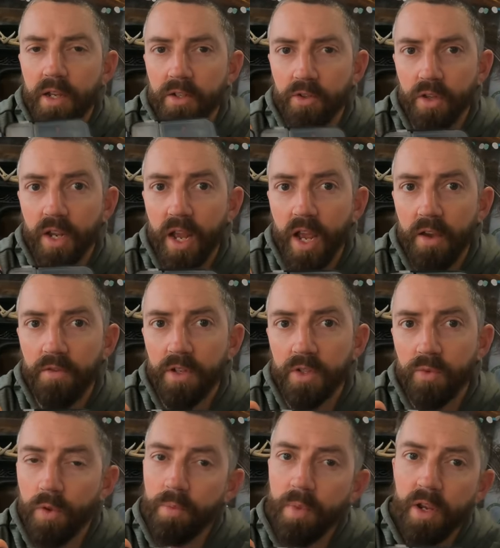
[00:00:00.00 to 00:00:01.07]
So then I have
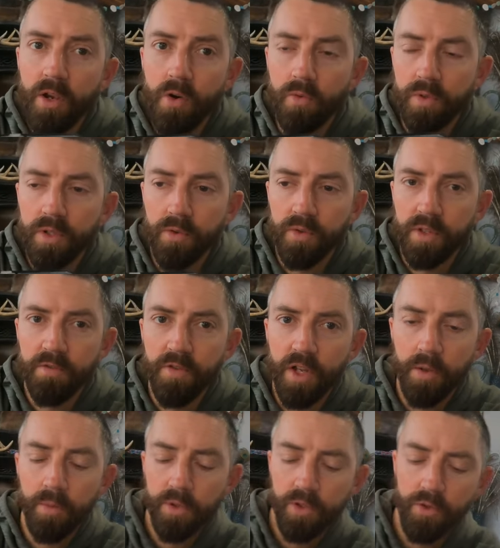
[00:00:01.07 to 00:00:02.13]
this with my coat. So it's
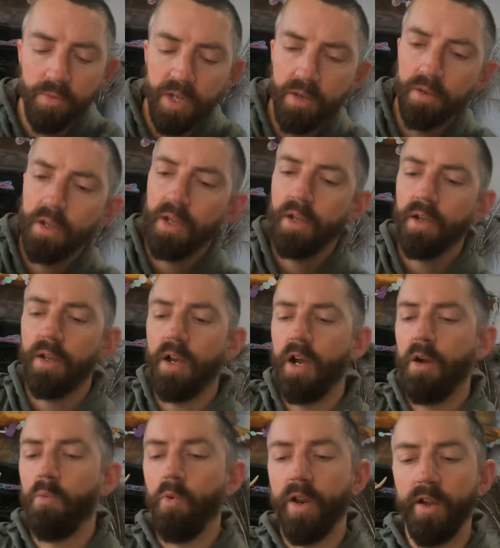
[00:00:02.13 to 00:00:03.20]
available to me
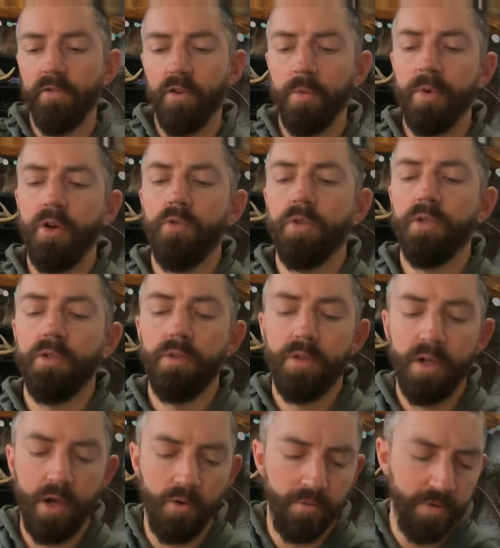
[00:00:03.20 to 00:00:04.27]
um, whenever I'm out,
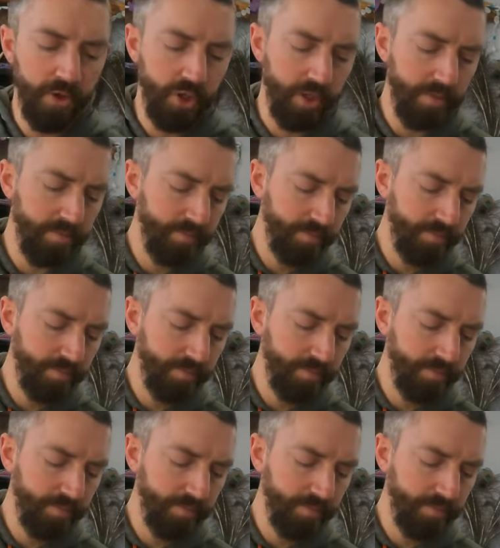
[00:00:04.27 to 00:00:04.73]
out fishing.